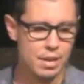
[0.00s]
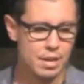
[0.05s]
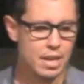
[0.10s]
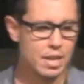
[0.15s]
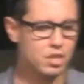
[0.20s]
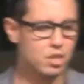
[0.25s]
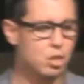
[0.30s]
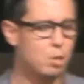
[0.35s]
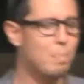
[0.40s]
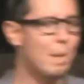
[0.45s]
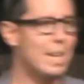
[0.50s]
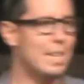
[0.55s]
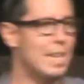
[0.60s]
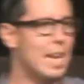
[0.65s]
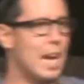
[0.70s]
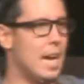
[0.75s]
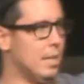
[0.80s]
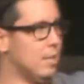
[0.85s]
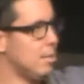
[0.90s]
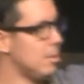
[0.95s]
next to my
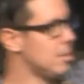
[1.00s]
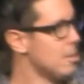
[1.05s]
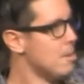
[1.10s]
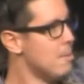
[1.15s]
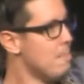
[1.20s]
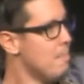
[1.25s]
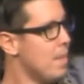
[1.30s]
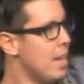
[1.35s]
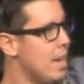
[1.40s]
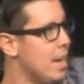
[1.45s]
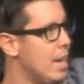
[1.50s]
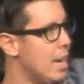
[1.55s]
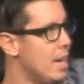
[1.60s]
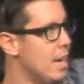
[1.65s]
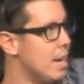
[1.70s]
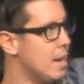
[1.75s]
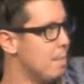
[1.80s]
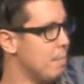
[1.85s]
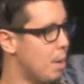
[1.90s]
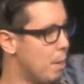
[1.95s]
desk
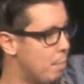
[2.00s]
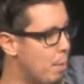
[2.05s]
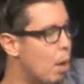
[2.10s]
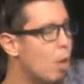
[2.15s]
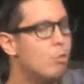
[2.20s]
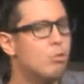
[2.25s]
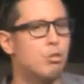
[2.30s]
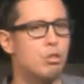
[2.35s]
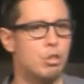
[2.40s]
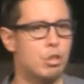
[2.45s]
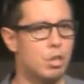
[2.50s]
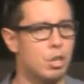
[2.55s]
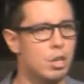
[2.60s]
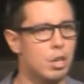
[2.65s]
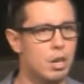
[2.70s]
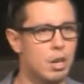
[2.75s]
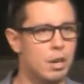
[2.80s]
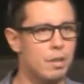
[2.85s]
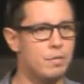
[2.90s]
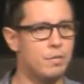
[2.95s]
a
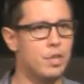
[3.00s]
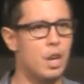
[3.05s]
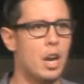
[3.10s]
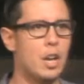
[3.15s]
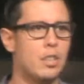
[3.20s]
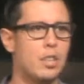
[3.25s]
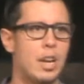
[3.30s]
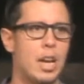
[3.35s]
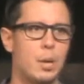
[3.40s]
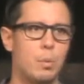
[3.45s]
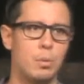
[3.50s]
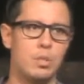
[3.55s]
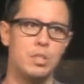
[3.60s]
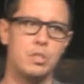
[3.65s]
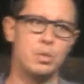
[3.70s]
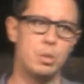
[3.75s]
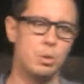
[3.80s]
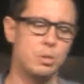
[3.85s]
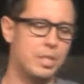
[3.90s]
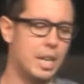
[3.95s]
poster of Jonathan Edwards. He's
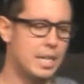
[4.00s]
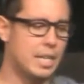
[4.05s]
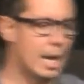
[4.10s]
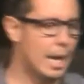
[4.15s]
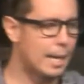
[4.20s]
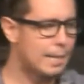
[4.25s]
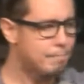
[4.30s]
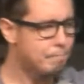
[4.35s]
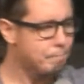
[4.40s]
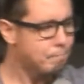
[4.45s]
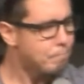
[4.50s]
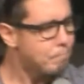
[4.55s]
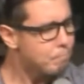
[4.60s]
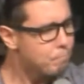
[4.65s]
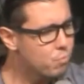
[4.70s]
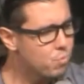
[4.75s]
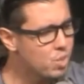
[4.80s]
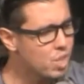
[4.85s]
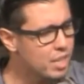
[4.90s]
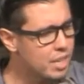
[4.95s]
an old dead guy.
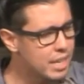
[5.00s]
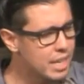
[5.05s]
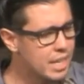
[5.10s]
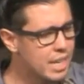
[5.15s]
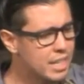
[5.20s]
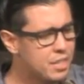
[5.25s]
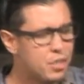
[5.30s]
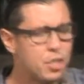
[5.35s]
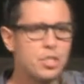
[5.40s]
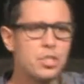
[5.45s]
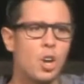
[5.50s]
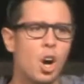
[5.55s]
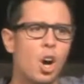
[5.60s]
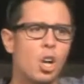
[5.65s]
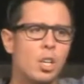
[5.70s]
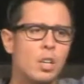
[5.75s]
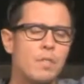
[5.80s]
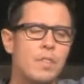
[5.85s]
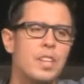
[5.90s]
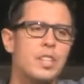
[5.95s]
And it's just
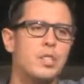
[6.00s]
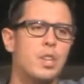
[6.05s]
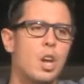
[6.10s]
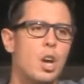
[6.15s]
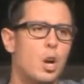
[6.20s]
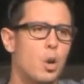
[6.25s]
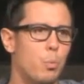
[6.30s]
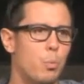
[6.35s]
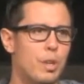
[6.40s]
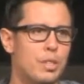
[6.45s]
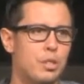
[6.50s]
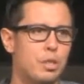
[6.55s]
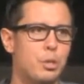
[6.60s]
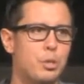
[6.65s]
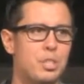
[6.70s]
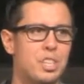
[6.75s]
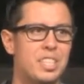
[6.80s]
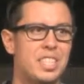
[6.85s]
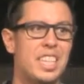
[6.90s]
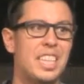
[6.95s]
all of his
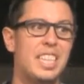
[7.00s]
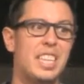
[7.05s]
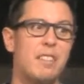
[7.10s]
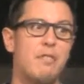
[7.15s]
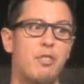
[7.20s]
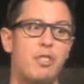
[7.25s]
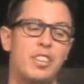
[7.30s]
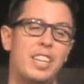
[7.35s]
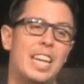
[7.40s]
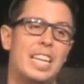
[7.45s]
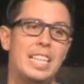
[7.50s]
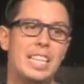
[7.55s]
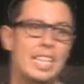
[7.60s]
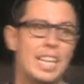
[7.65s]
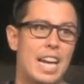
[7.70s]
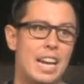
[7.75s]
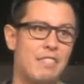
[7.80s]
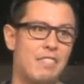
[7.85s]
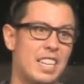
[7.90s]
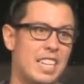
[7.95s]
resolutions he did for daily
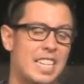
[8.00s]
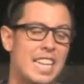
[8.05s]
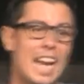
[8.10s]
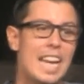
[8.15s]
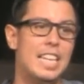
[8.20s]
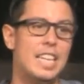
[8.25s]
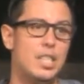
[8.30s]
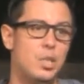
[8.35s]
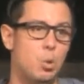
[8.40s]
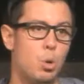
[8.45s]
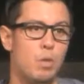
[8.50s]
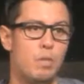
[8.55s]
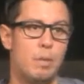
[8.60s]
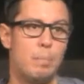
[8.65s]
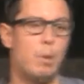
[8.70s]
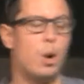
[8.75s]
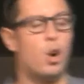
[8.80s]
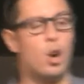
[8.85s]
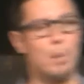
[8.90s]
life. Like 92 of them are